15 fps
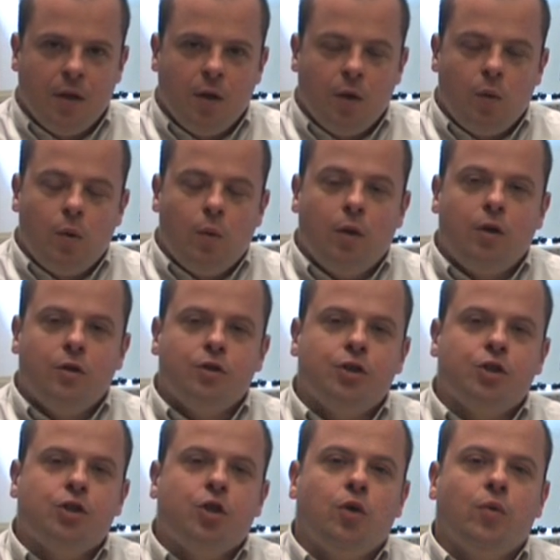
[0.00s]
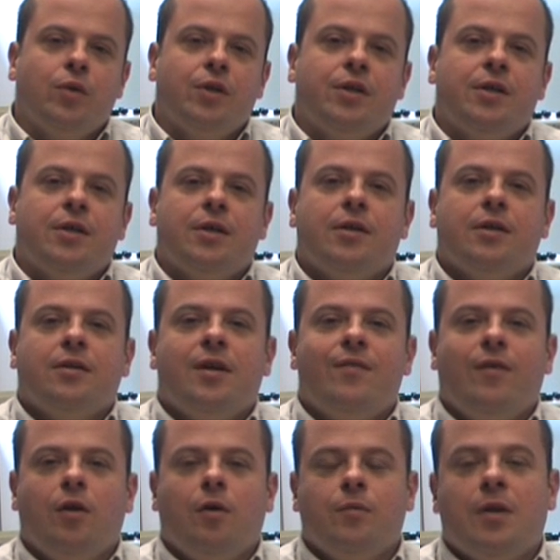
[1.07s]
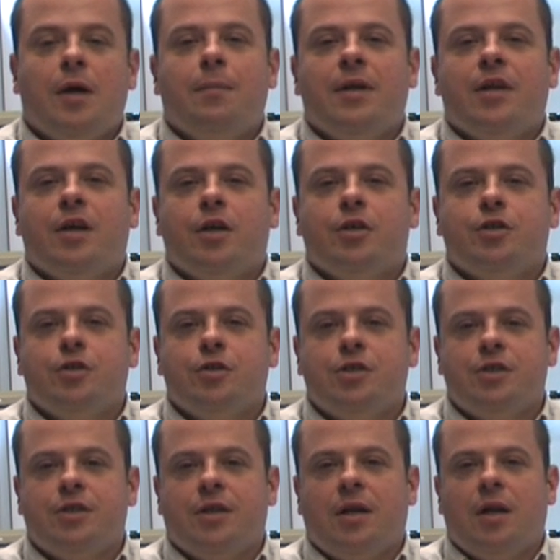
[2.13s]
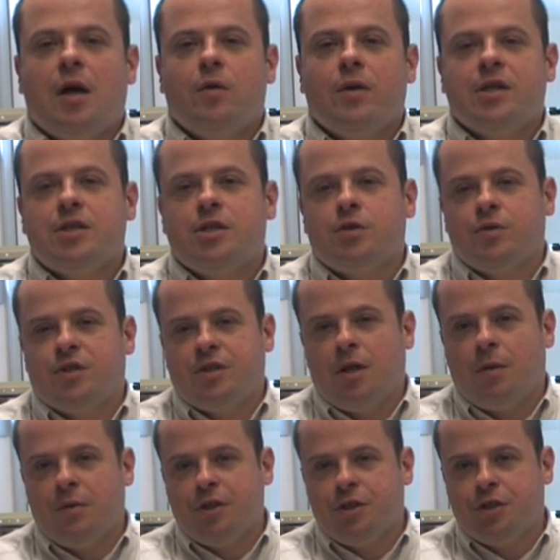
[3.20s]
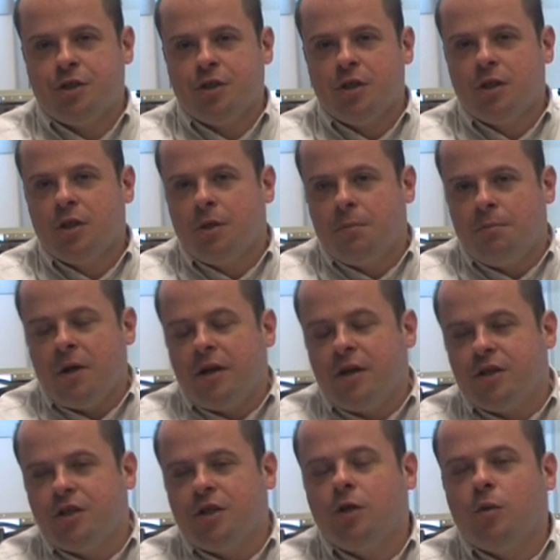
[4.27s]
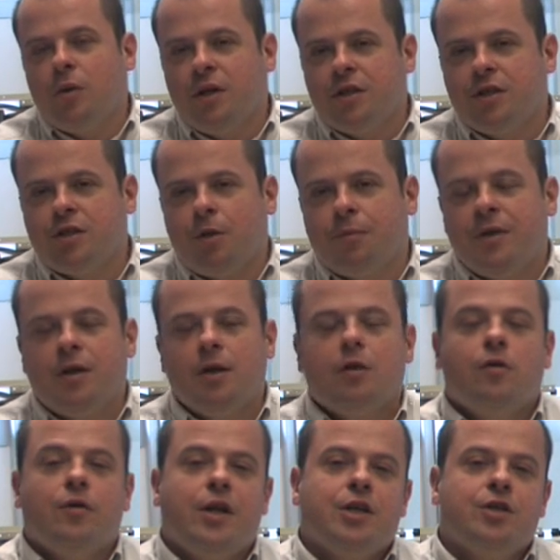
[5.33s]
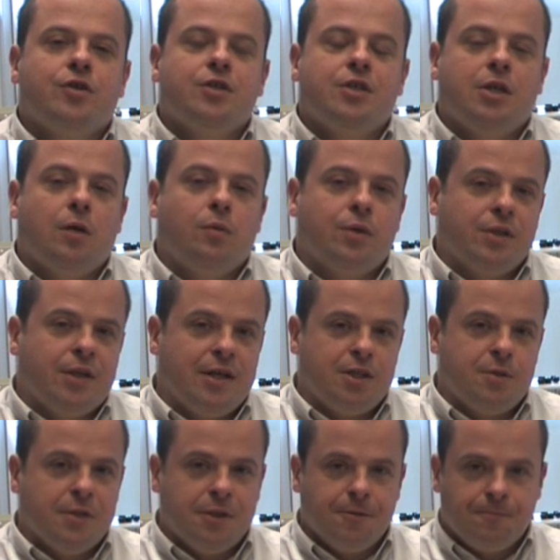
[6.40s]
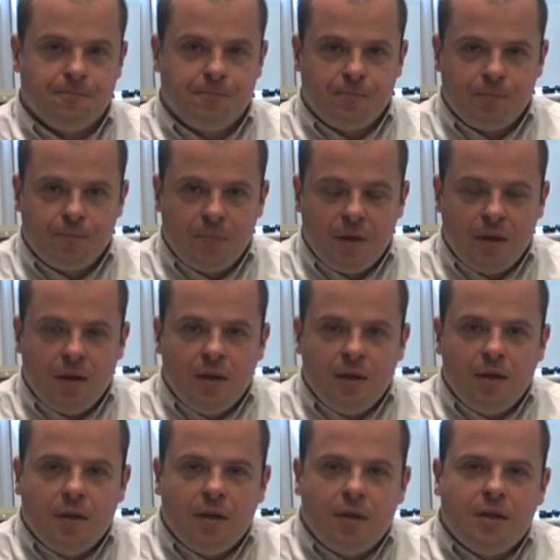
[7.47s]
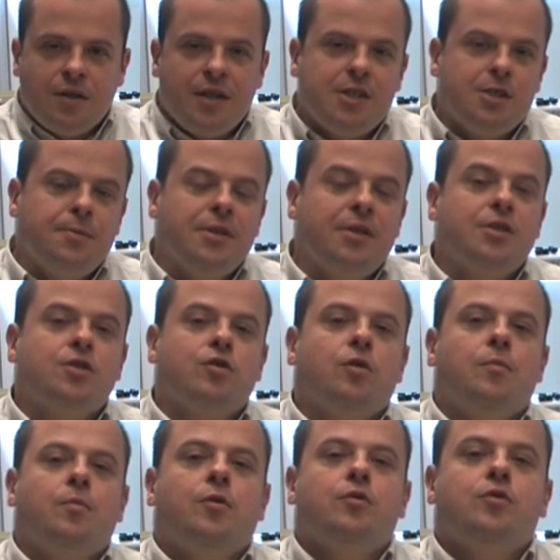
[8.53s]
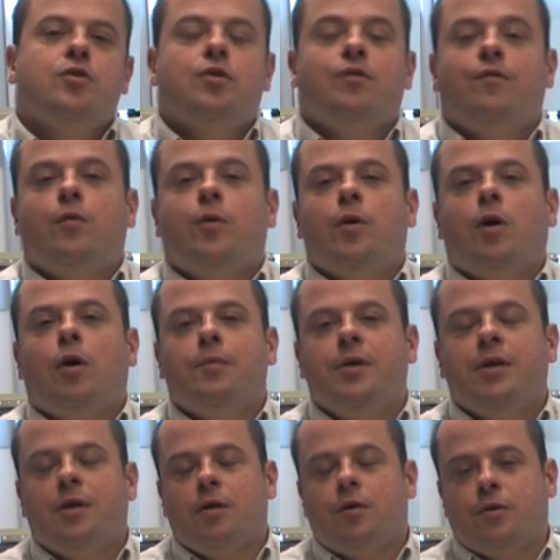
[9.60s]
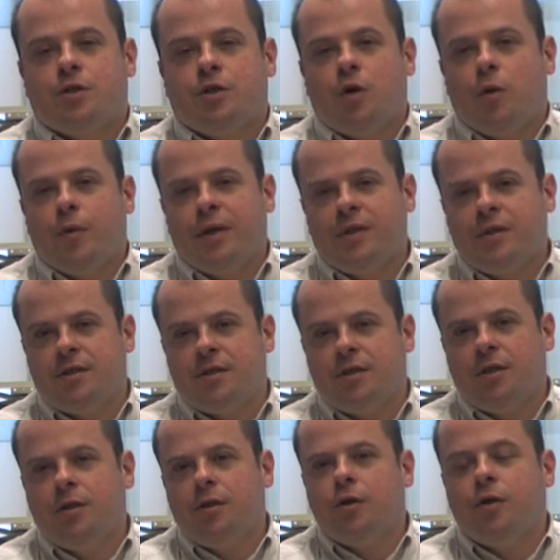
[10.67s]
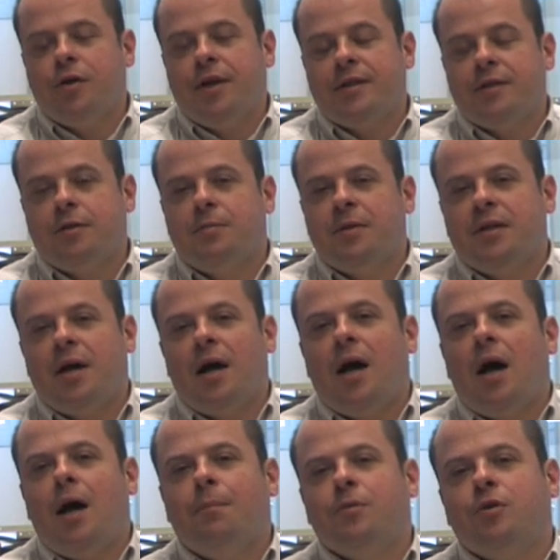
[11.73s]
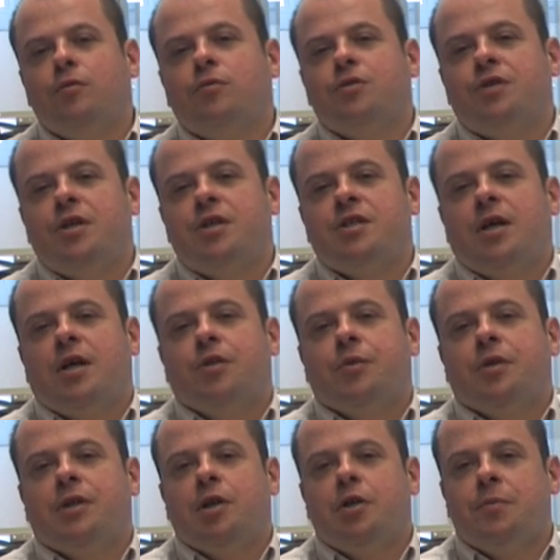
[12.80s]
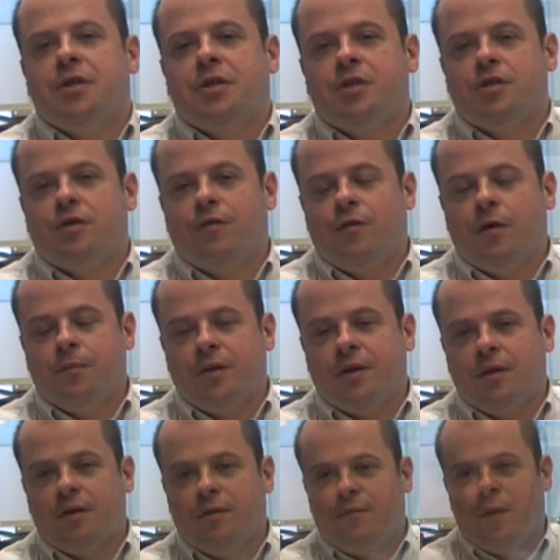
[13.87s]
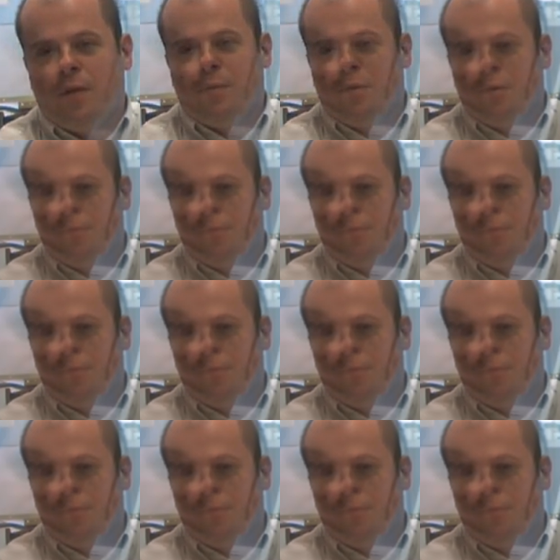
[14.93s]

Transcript: We will also show the developed applications that allowed us to establish, manage and release optical connections in our testbed. The testbed is composed of 4 optical cross connects interconnected with up to 600 kilometers of optical fiber.